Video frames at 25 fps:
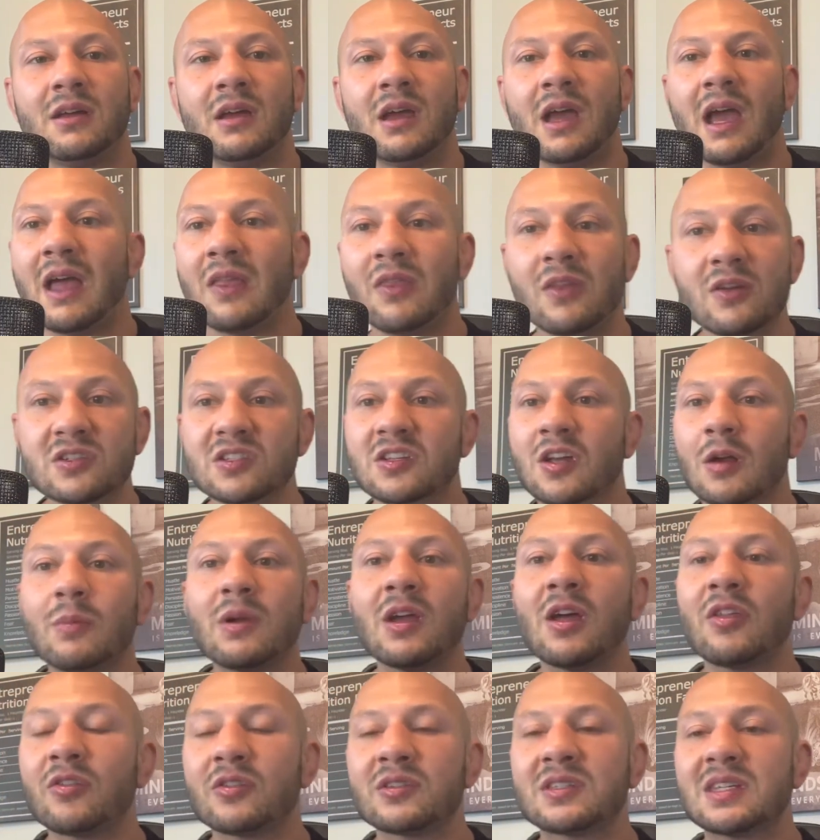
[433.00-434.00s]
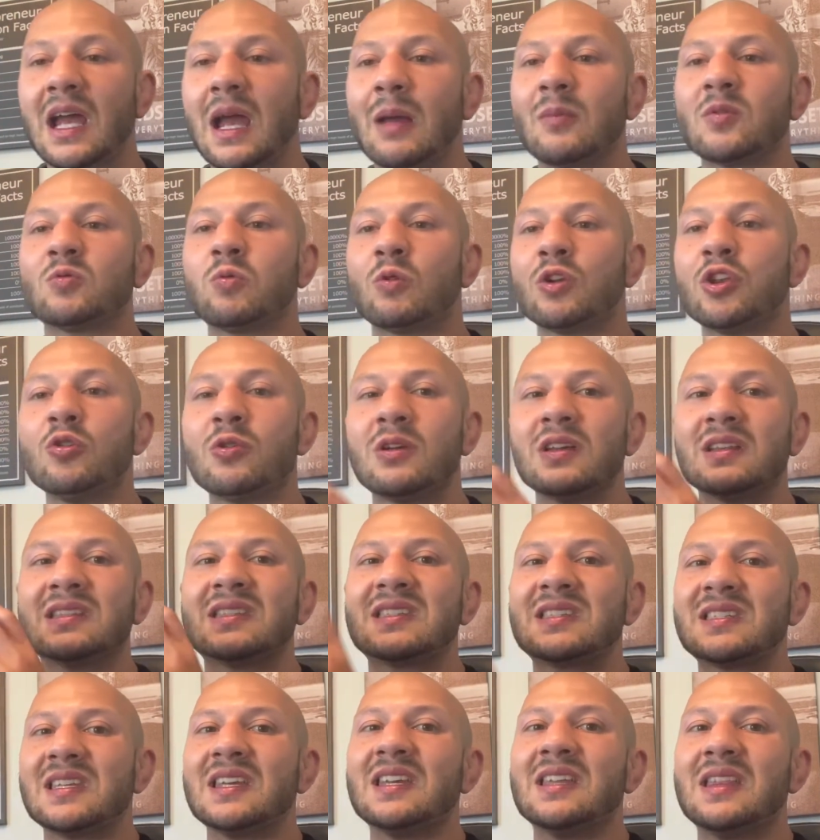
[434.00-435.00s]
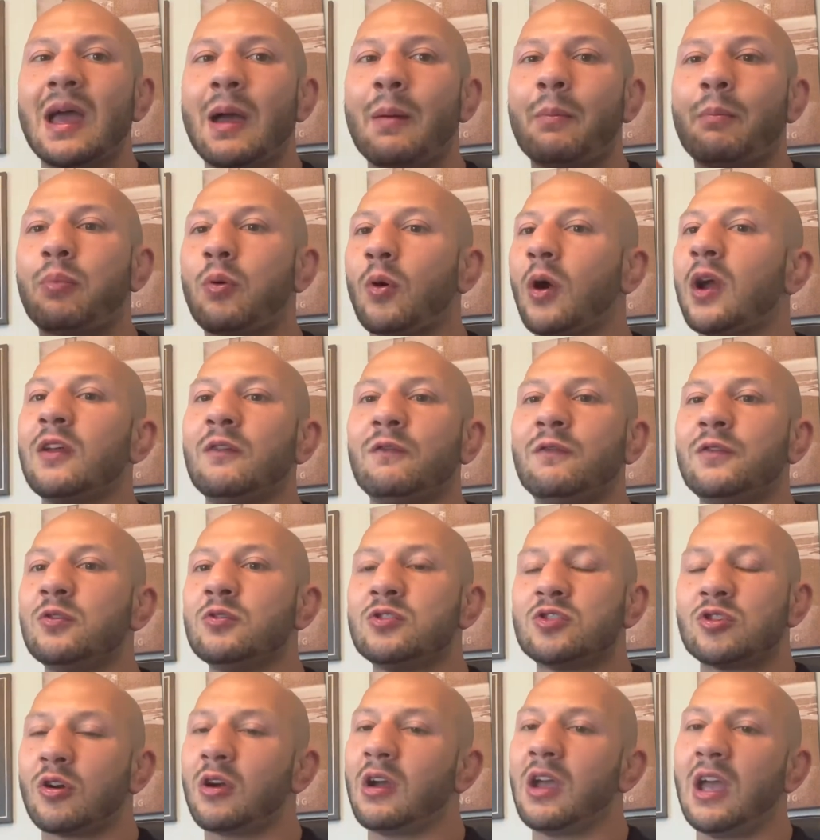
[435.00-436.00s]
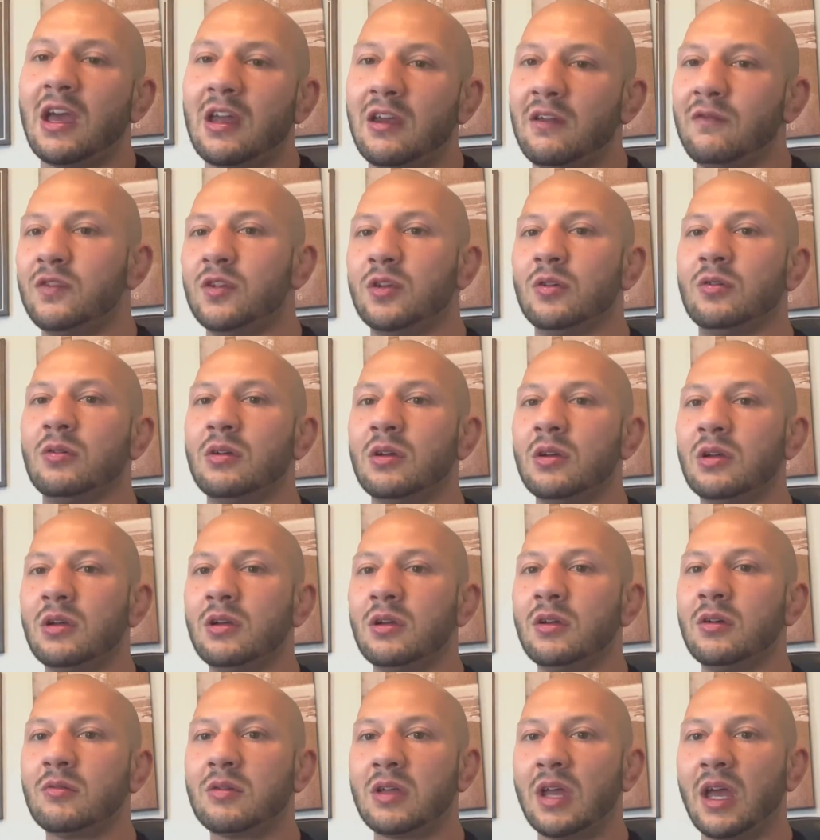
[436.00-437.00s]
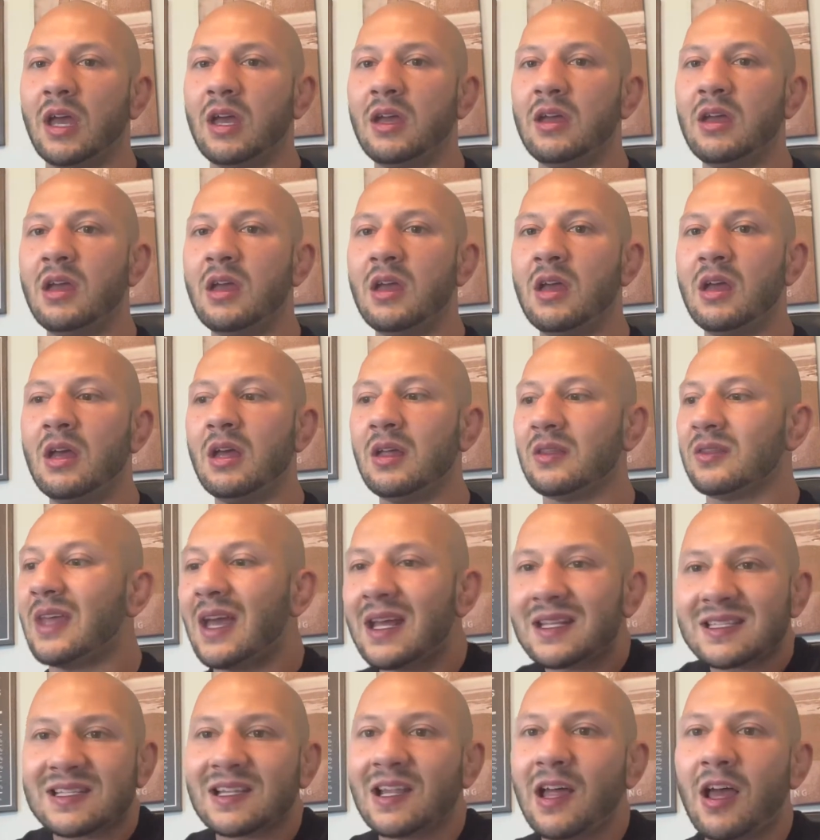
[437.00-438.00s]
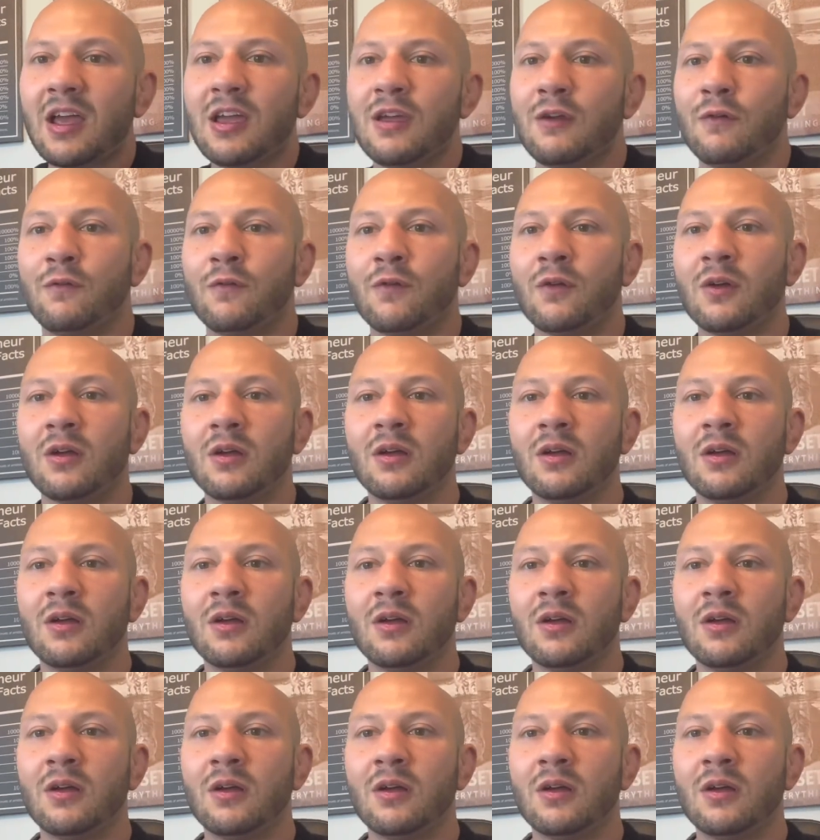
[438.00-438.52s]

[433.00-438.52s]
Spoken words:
And there's going to be other times where you can see that bright future ahead of you, okay? That's life.